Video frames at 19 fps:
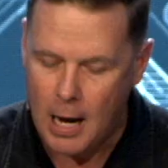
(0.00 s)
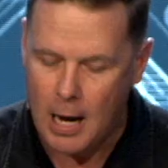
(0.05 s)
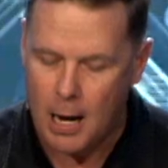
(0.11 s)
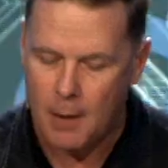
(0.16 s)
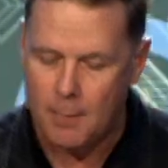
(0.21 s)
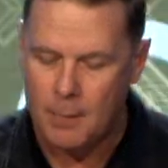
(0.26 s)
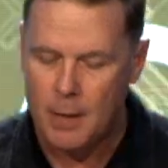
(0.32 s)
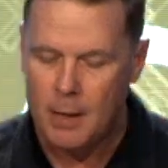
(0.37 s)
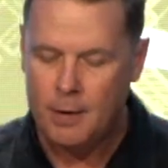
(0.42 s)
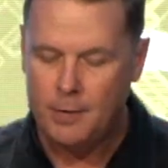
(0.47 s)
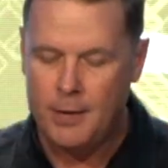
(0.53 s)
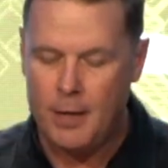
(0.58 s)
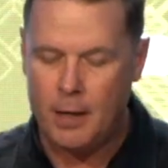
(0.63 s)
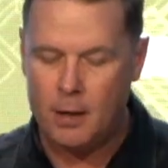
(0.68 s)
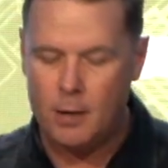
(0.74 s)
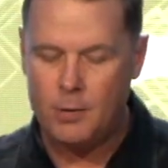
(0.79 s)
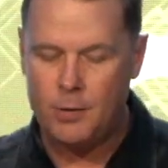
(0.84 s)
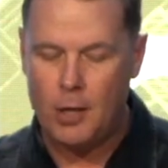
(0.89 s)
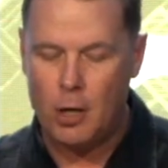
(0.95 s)
Um,
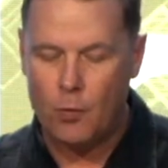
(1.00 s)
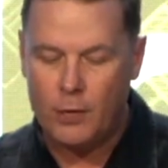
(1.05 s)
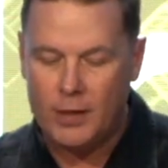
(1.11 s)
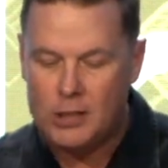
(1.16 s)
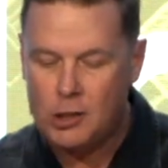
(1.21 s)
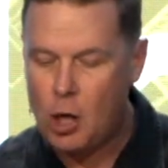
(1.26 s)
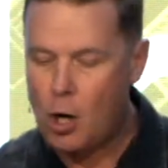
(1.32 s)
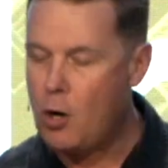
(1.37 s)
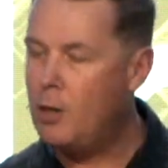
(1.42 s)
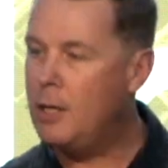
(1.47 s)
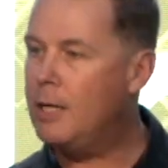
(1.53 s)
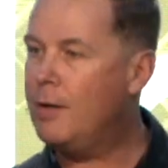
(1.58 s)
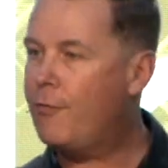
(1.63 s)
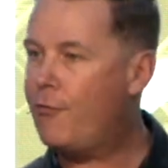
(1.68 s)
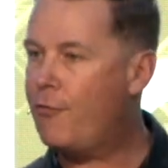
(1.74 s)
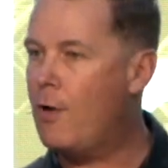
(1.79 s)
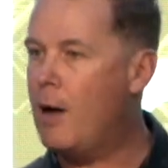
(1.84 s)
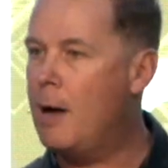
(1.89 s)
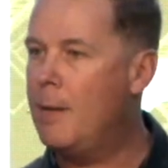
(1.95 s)
they're, they're returning
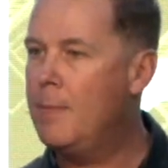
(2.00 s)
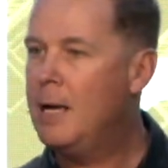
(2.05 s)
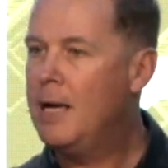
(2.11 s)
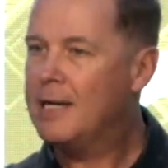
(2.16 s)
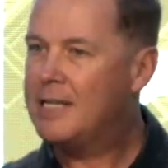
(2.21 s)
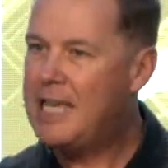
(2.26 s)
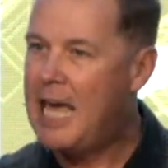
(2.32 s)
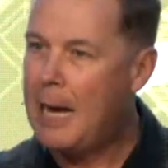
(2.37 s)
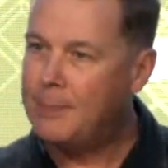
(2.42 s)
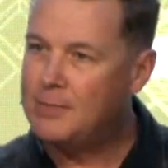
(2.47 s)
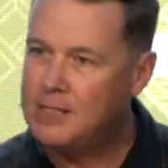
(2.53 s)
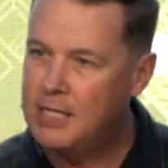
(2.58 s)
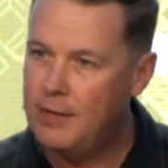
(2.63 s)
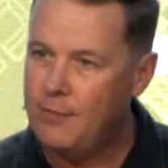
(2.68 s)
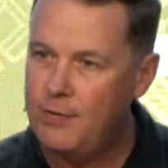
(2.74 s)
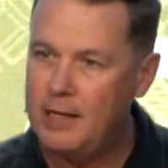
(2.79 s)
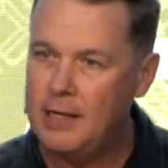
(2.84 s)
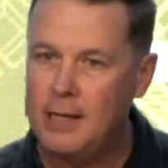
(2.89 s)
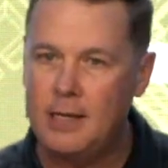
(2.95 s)
from
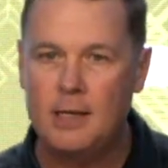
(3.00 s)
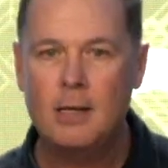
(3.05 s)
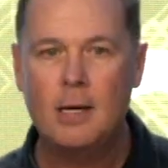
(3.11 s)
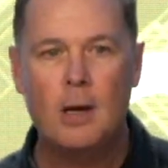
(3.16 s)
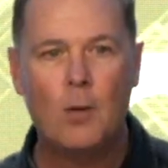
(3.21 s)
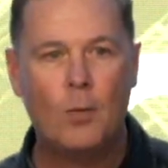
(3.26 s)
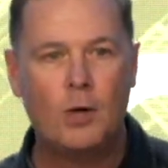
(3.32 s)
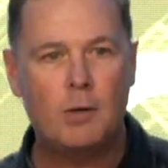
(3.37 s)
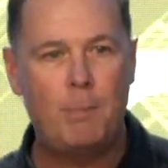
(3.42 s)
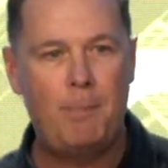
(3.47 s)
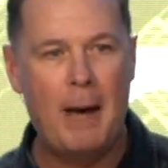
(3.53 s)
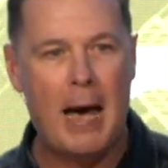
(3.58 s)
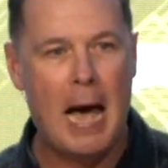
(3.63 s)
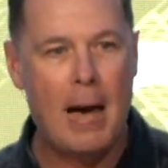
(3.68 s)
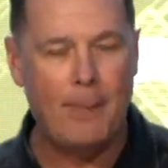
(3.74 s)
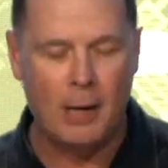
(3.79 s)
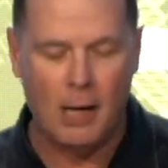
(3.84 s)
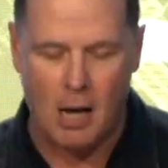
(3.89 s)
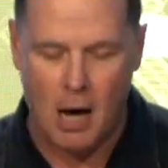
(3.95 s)
captivity with
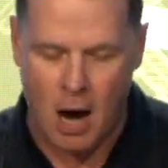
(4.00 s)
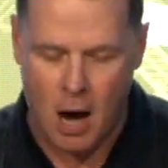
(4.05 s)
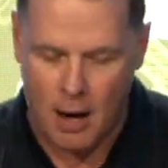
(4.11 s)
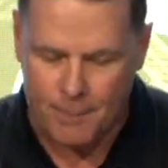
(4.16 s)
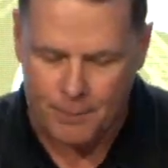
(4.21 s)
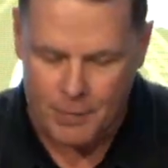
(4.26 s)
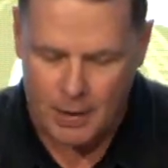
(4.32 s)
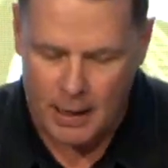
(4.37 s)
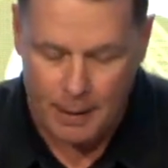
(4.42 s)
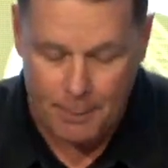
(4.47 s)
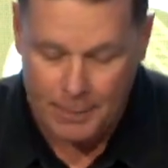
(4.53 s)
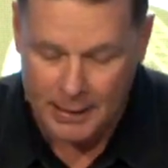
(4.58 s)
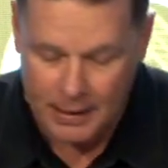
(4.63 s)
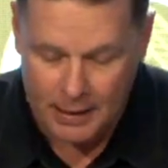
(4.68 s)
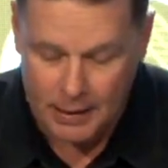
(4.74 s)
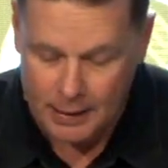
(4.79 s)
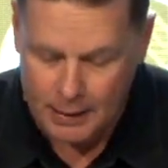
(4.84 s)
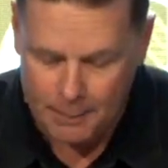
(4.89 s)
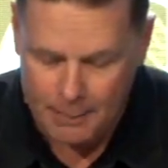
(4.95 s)
Babylon, uh,
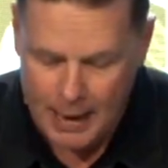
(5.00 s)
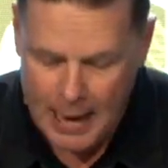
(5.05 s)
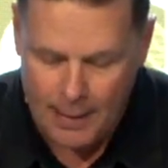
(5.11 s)
being in